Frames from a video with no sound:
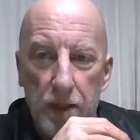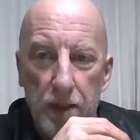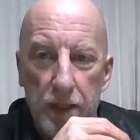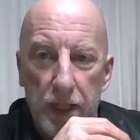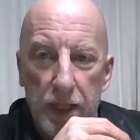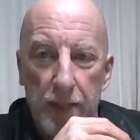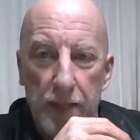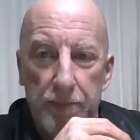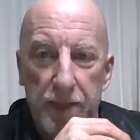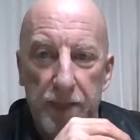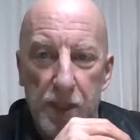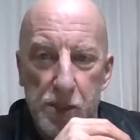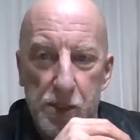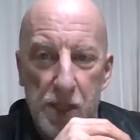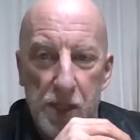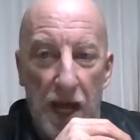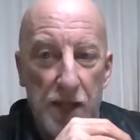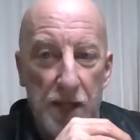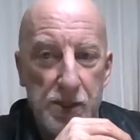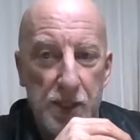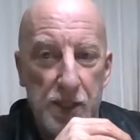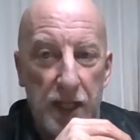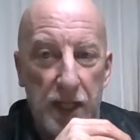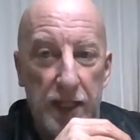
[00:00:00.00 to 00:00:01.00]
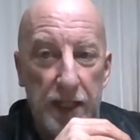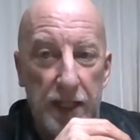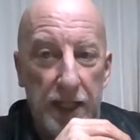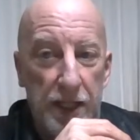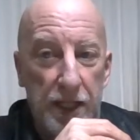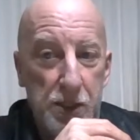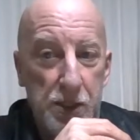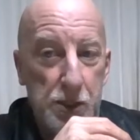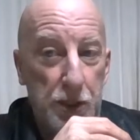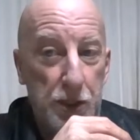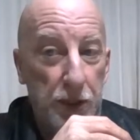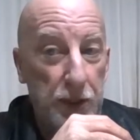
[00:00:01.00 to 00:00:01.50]
Eat Me is asking,
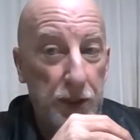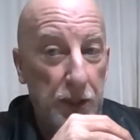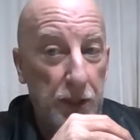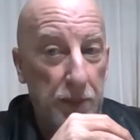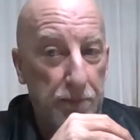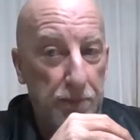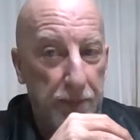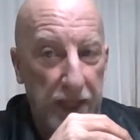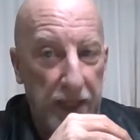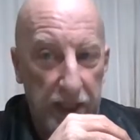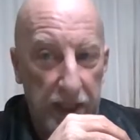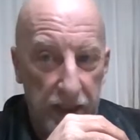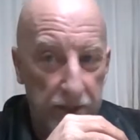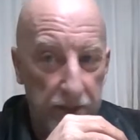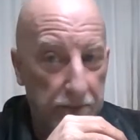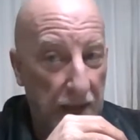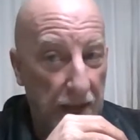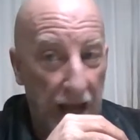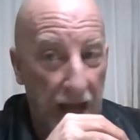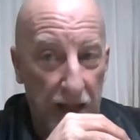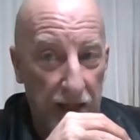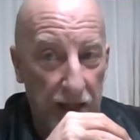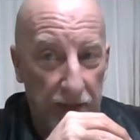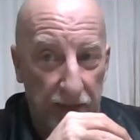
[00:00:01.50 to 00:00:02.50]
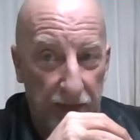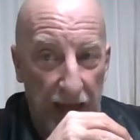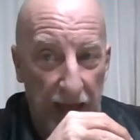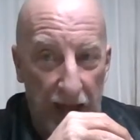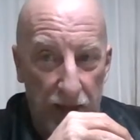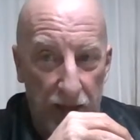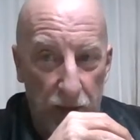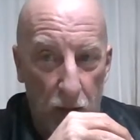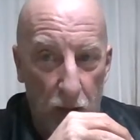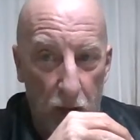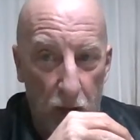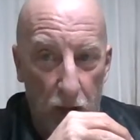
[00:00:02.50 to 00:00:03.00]
is the Nepean ballot
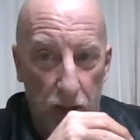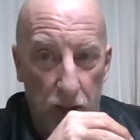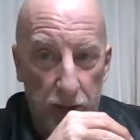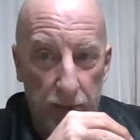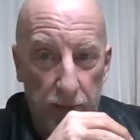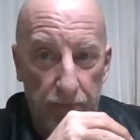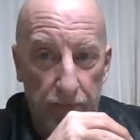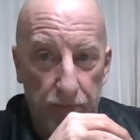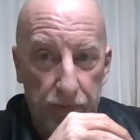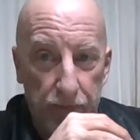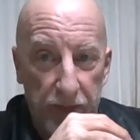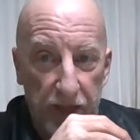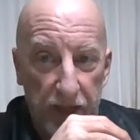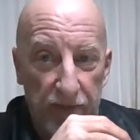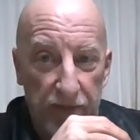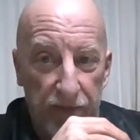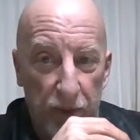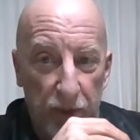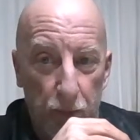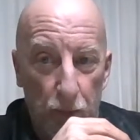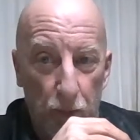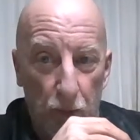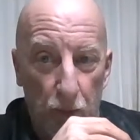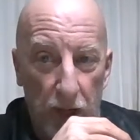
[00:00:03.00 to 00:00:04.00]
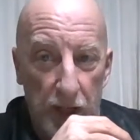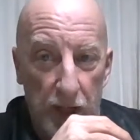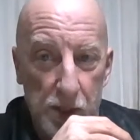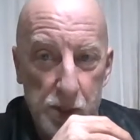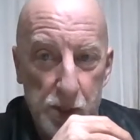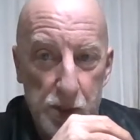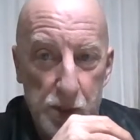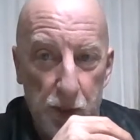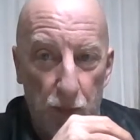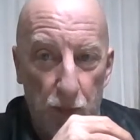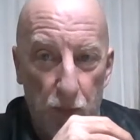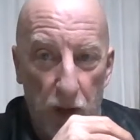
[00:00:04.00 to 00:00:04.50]
that long? If it
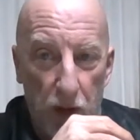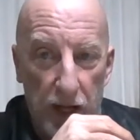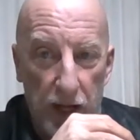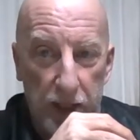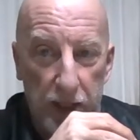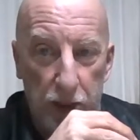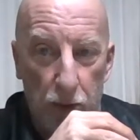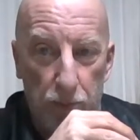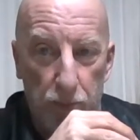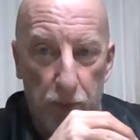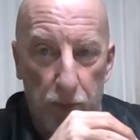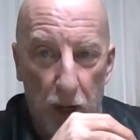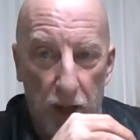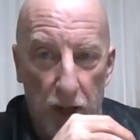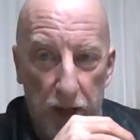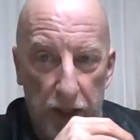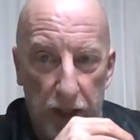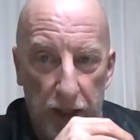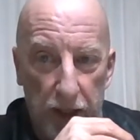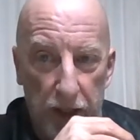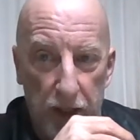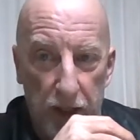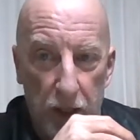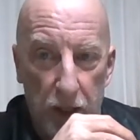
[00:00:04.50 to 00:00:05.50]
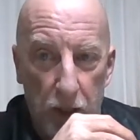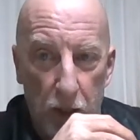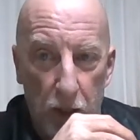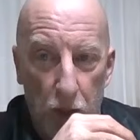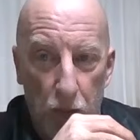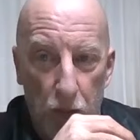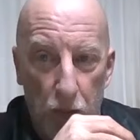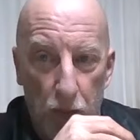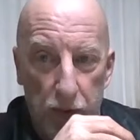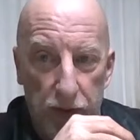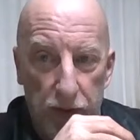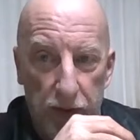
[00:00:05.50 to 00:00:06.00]
was, the Rhino Party,
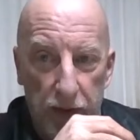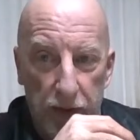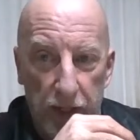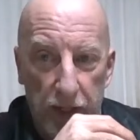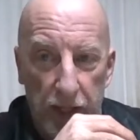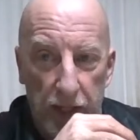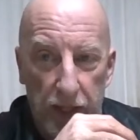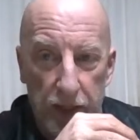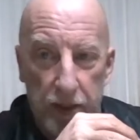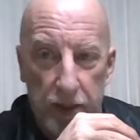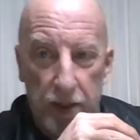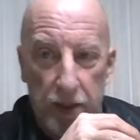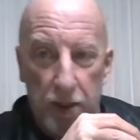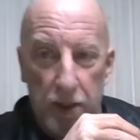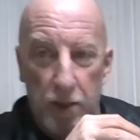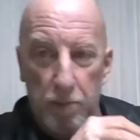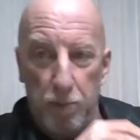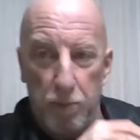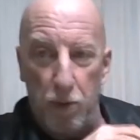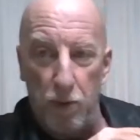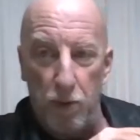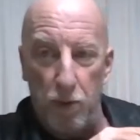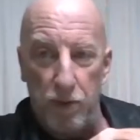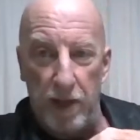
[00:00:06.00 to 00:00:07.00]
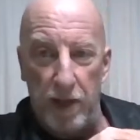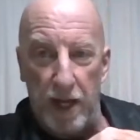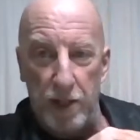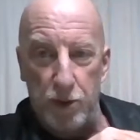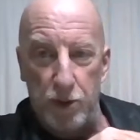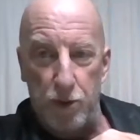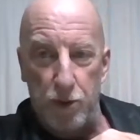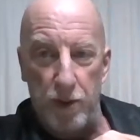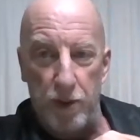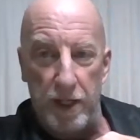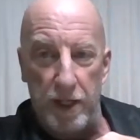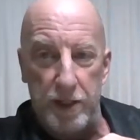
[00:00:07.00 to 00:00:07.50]
wouldn't they pull
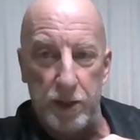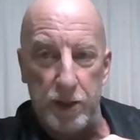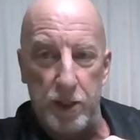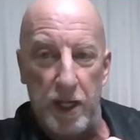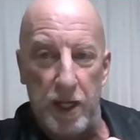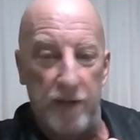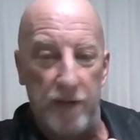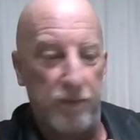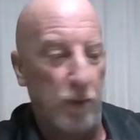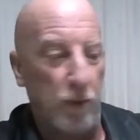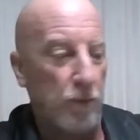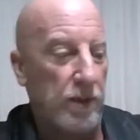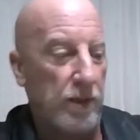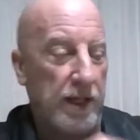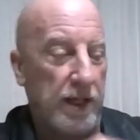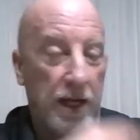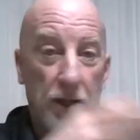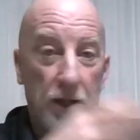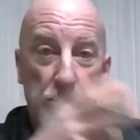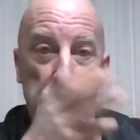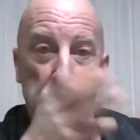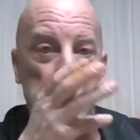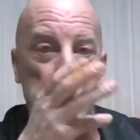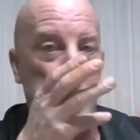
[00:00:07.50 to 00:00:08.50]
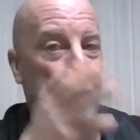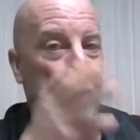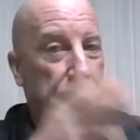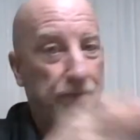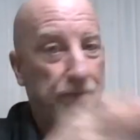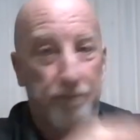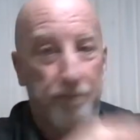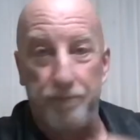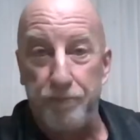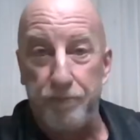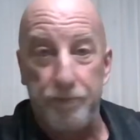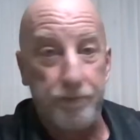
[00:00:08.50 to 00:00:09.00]
that trick to everyone else?
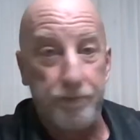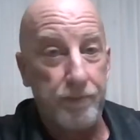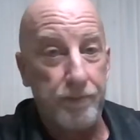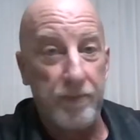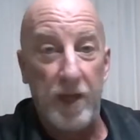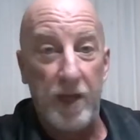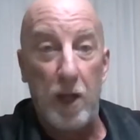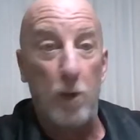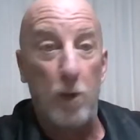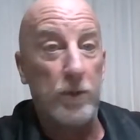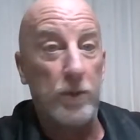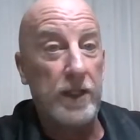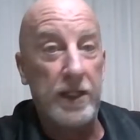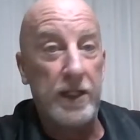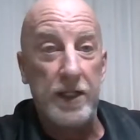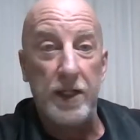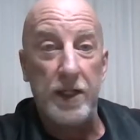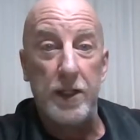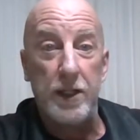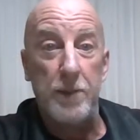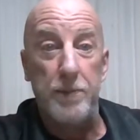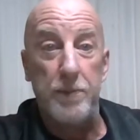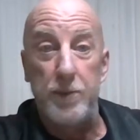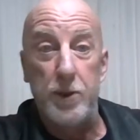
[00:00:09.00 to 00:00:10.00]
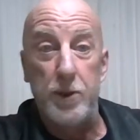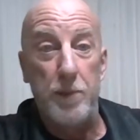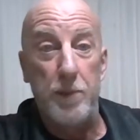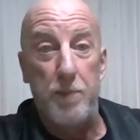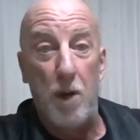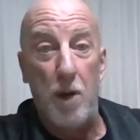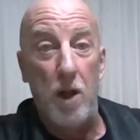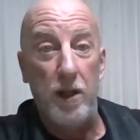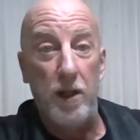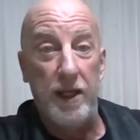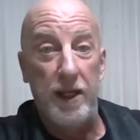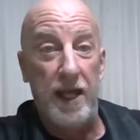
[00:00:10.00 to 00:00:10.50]
They only did it to
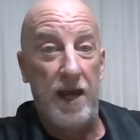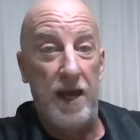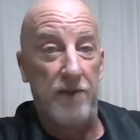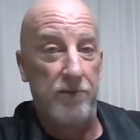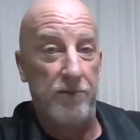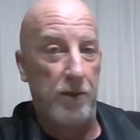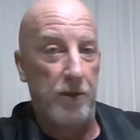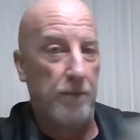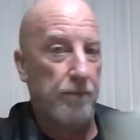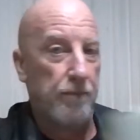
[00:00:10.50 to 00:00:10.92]
Polyev,